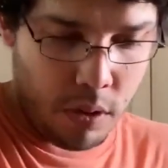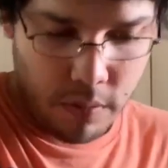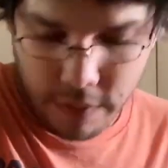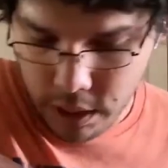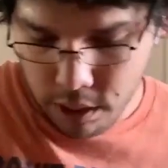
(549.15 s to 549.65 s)

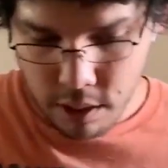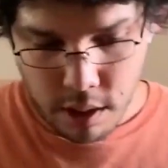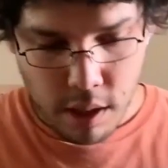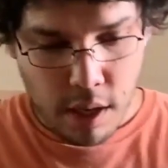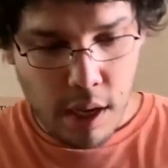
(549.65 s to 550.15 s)
Perfect.
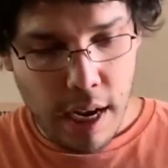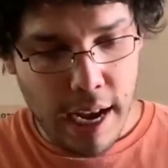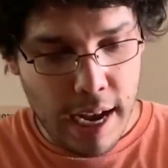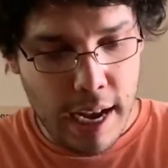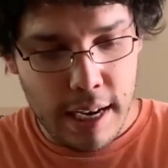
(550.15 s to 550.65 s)

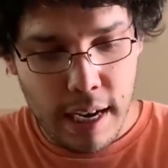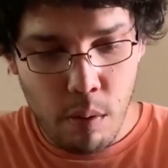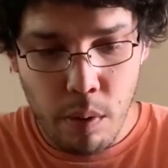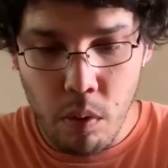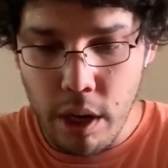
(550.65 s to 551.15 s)
And
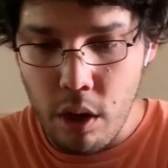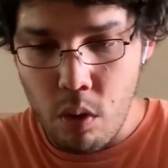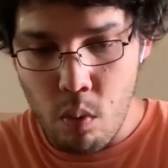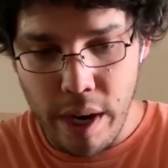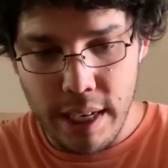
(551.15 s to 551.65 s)
now we want
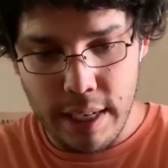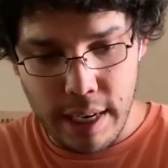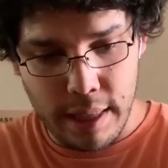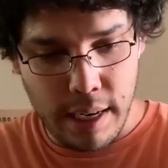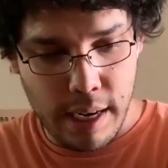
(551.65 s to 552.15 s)
a weight
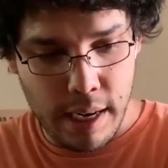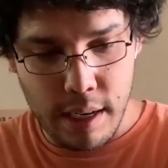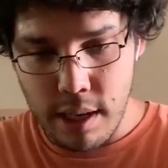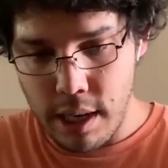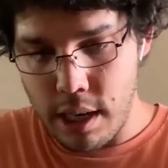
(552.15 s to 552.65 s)
at the
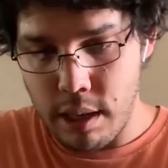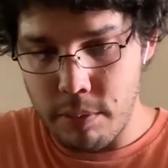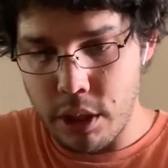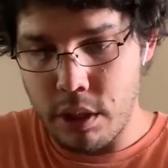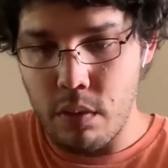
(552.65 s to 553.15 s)
end, and
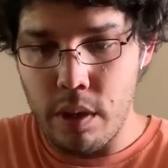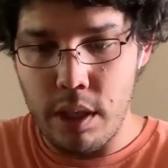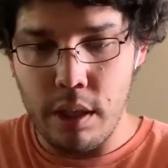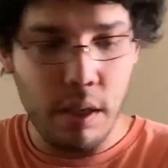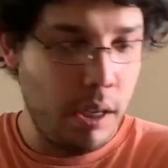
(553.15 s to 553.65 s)
I'm just
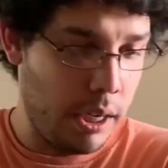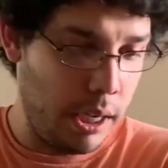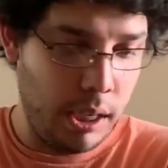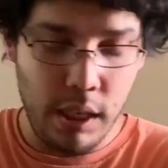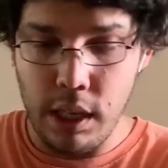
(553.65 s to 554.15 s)
going to cut
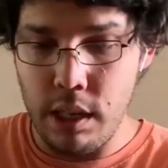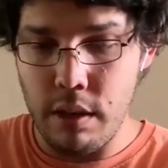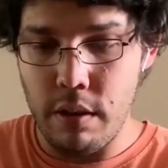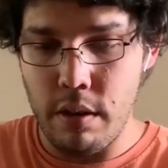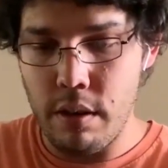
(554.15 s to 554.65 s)
it
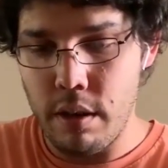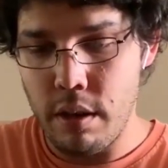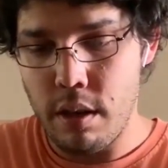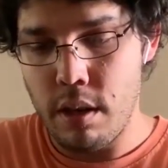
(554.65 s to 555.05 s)
here.